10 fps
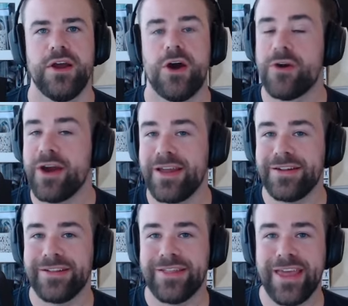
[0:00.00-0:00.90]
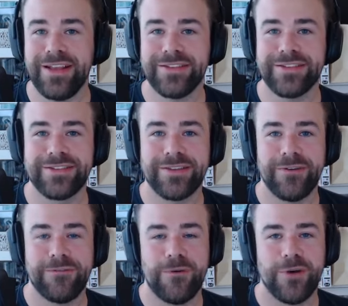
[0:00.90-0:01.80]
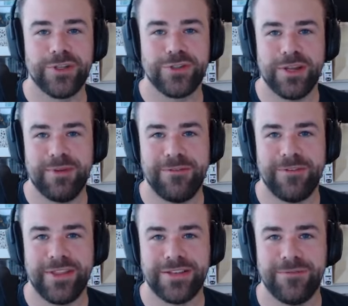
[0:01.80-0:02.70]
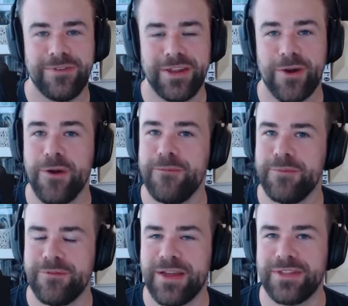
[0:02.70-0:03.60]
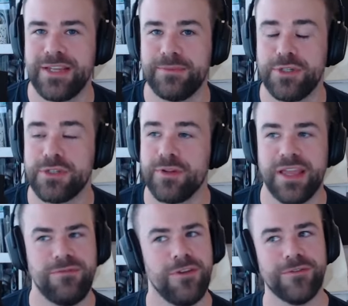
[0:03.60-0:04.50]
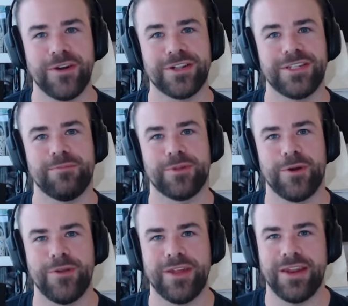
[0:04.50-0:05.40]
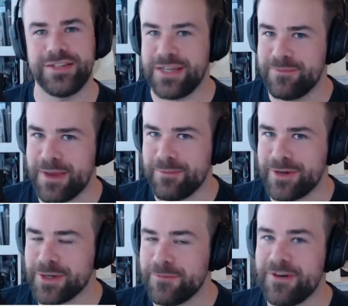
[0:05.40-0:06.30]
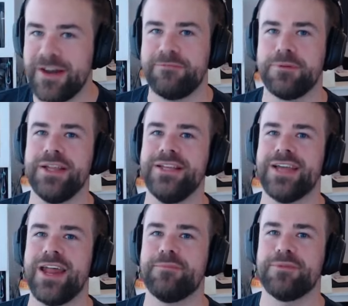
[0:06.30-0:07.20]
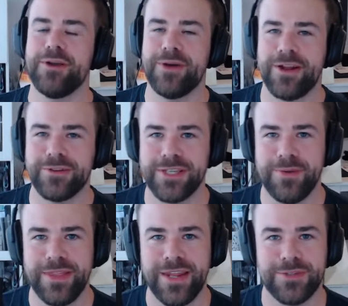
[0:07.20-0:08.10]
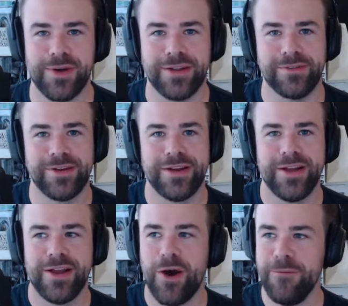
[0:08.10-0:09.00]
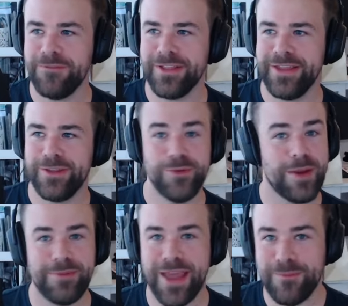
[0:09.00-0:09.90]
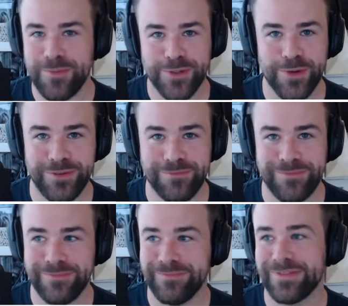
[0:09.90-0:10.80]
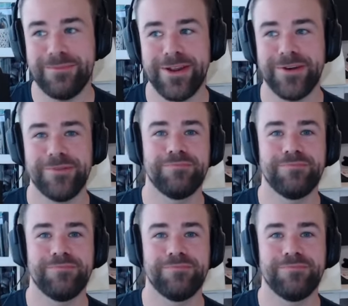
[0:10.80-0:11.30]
All right. Thanks for joining me for this video. I hope you found the tips useful. If you've got a tip below that didn't make my top five, please add it below and I'll see you in the next one. Hopefully the new webcam was good. Let me know.